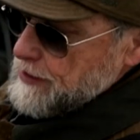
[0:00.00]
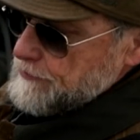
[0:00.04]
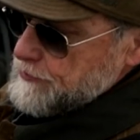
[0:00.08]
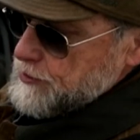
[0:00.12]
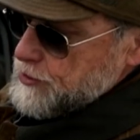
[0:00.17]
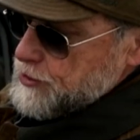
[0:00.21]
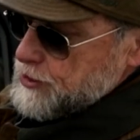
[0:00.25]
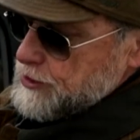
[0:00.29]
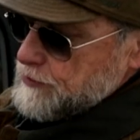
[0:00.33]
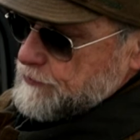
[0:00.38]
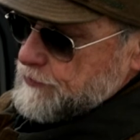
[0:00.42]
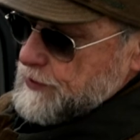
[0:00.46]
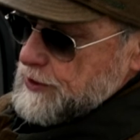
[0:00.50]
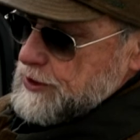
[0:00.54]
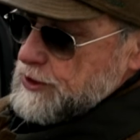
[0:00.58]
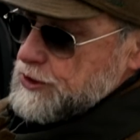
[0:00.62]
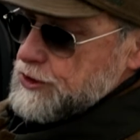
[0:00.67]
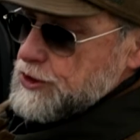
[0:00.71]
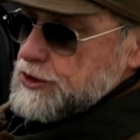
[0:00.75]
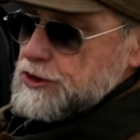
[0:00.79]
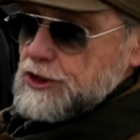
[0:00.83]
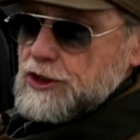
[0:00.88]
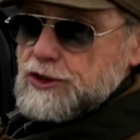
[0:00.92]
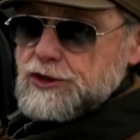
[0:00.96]
year after she
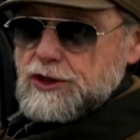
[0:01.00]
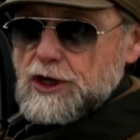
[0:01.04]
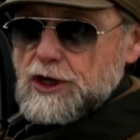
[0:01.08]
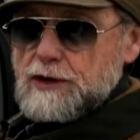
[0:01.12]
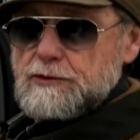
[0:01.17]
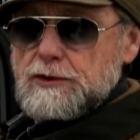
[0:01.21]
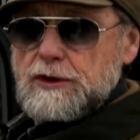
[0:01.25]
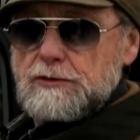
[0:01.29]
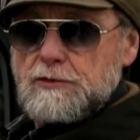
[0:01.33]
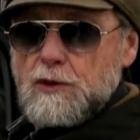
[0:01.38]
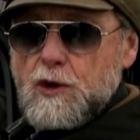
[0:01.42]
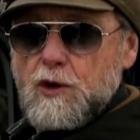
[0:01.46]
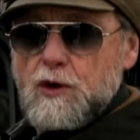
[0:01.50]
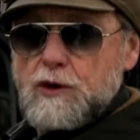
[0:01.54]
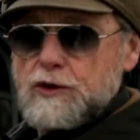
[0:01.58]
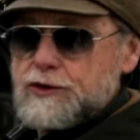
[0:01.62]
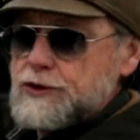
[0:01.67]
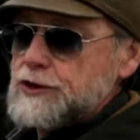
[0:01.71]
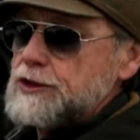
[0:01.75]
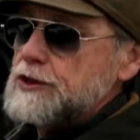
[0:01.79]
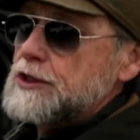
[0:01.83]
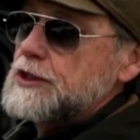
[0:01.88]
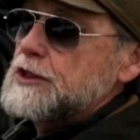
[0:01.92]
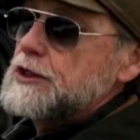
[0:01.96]
finishes a summer
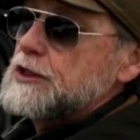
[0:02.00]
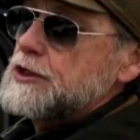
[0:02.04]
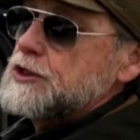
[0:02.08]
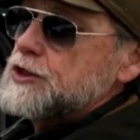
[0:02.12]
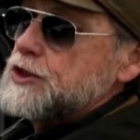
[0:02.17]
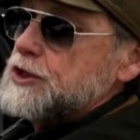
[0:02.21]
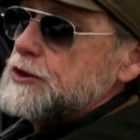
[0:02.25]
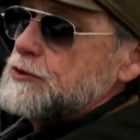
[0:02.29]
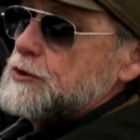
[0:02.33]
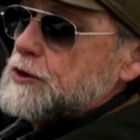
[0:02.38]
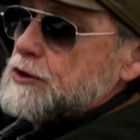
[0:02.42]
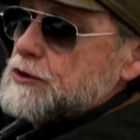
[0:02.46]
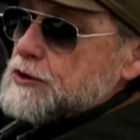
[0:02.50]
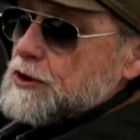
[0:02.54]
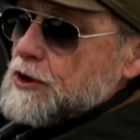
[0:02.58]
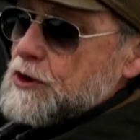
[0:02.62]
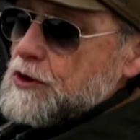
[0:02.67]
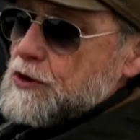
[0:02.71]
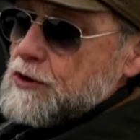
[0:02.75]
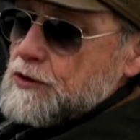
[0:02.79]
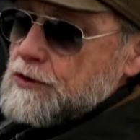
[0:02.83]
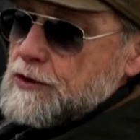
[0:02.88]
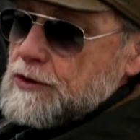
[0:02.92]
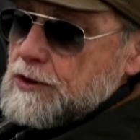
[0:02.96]
molt. She will
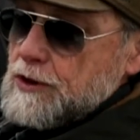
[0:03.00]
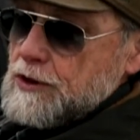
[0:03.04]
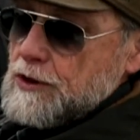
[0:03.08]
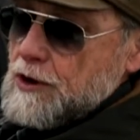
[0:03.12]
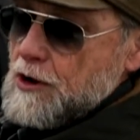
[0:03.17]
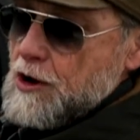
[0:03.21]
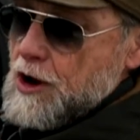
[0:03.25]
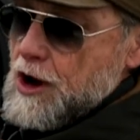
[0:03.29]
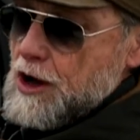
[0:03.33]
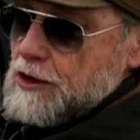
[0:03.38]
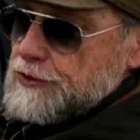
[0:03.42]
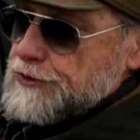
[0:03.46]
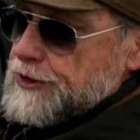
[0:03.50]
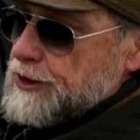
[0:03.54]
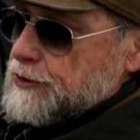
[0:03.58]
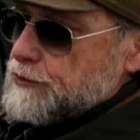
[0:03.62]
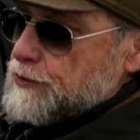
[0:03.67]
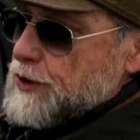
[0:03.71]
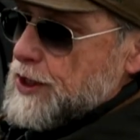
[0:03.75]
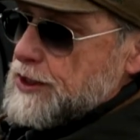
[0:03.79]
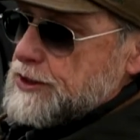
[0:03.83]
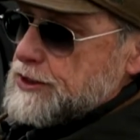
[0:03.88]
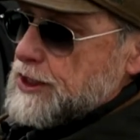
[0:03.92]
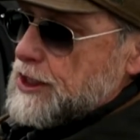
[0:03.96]
grow all
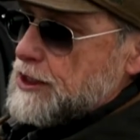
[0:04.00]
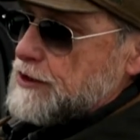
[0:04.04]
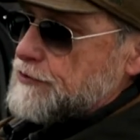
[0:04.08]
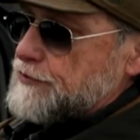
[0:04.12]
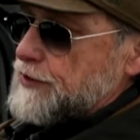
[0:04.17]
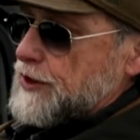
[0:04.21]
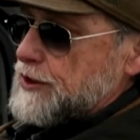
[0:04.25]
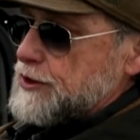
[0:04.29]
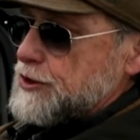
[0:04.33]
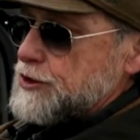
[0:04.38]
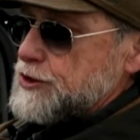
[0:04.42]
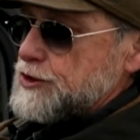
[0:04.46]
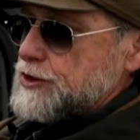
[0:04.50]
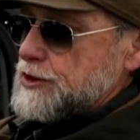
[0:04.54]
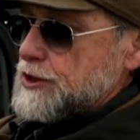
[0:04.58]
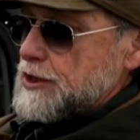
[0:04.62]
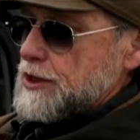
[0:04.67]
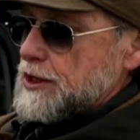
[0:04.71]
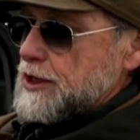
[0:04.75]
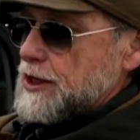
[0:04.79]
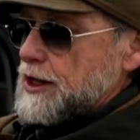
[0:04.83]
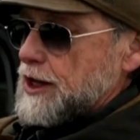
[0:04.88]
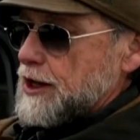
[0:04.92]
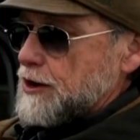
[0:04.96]
red tail feathers,
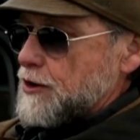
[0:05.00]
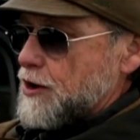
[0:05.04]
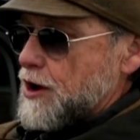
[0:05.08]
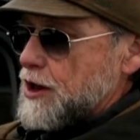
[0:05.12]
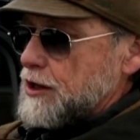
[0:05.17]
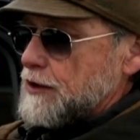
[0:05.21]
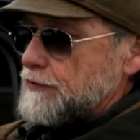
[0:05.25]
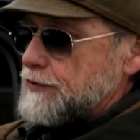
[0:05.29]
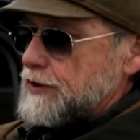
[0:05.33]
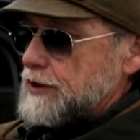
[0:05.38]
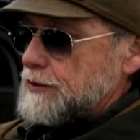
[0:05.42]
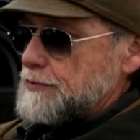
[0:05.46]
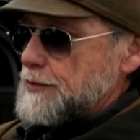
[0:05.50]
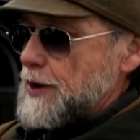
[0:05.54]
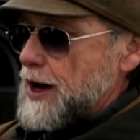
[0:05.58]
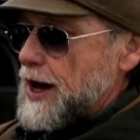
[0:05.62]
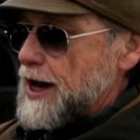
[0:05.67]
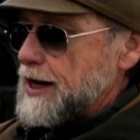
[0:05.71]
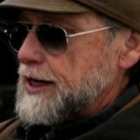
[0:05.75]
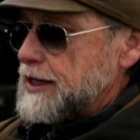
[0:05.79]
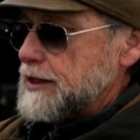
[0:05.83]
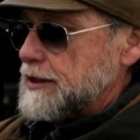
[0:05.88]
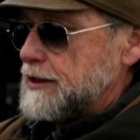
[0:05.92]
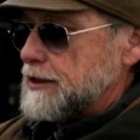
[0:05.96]
and all of her
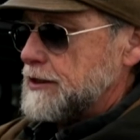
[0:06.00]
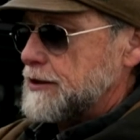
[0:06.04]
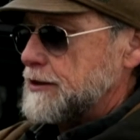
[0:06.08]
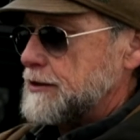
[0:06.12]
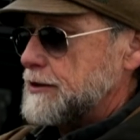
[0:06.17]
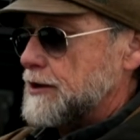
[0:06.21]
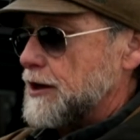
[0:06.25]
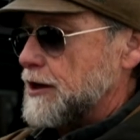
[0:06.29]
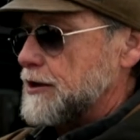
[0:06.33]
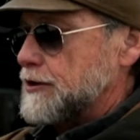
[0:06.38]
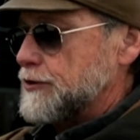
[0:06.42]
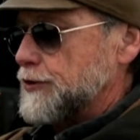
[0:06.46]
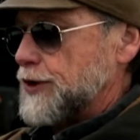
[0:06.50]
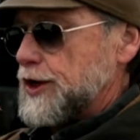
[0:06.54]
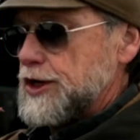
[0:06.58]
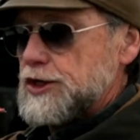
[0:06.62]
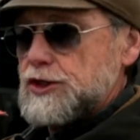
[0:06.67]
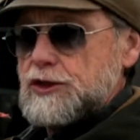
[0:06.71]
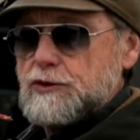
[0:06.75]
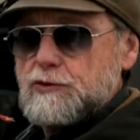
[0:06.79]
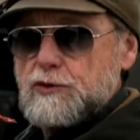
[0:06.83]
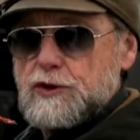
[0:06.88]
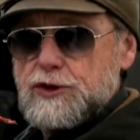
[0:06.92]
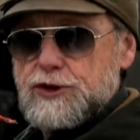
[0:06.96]
body
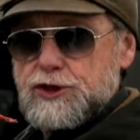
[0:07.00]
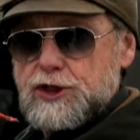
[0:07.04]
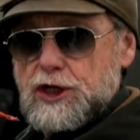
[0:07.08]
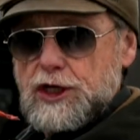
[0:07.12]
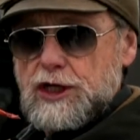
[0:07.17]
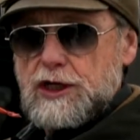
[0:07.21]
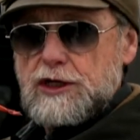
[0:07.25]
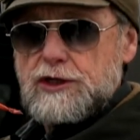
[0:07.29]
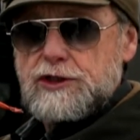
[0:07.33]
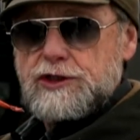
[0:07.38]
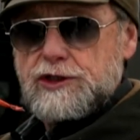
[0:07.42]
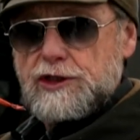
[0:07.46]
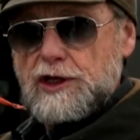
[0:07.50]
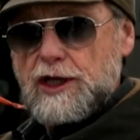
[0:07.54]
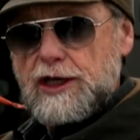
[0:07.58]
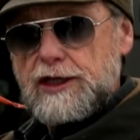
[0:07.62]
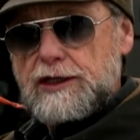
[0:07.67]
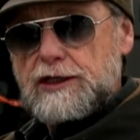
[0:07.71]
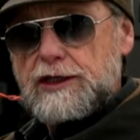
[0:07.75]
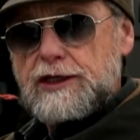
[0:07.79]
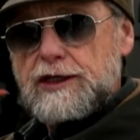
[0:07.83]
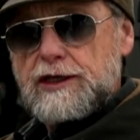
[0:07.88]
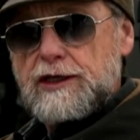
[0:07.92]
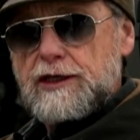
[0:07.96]
coloration will change
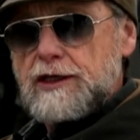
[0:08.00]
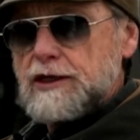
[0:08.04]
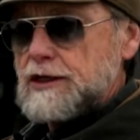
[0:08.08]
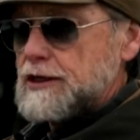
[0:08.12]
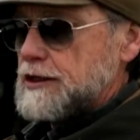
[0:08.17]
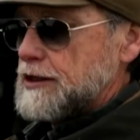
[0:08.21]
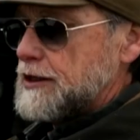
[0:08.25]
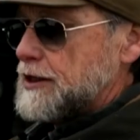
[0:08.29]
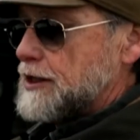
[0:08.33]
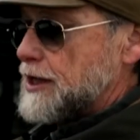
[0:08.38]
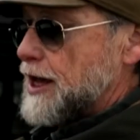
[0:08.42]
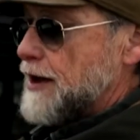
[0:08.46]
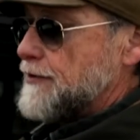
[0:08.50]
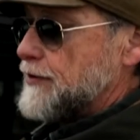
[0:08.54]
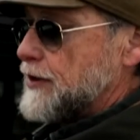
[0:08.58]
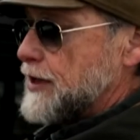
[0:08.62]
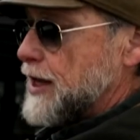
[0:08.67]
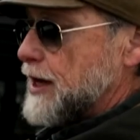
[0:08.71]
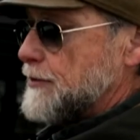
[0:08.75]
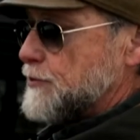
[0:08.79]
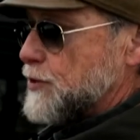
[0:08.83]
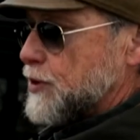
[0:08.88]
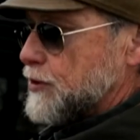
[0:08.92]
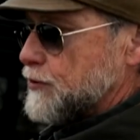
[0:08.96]
slightly and have a
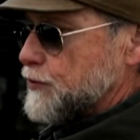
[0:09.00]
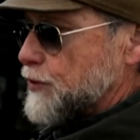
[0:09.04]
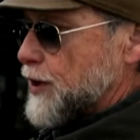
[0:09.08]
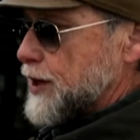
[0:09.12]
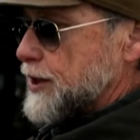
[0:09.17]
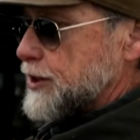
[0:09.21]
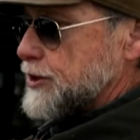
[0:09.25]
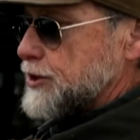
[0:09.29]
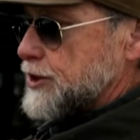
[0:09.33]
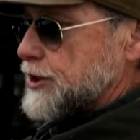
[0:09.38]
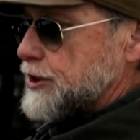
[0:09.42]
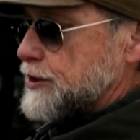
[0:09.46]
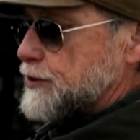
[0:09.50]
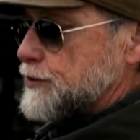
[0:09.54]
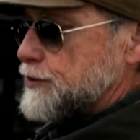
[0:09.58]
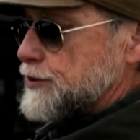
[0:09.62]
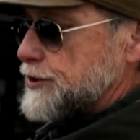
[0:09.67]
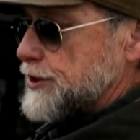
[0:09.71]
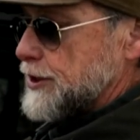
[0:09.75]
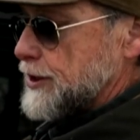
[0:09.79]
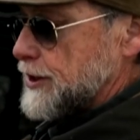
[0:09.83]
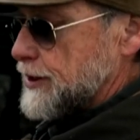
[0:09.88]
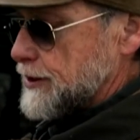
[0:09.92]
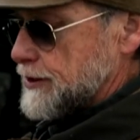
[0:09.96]
lot more reddish
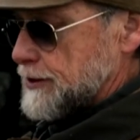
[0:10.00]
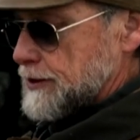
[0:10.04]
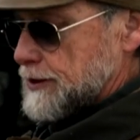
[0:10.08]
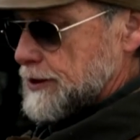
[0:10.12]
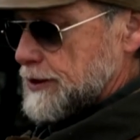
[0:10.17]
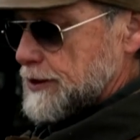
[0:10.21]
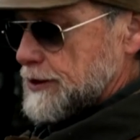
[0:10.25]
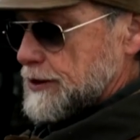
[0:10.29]
hues in it.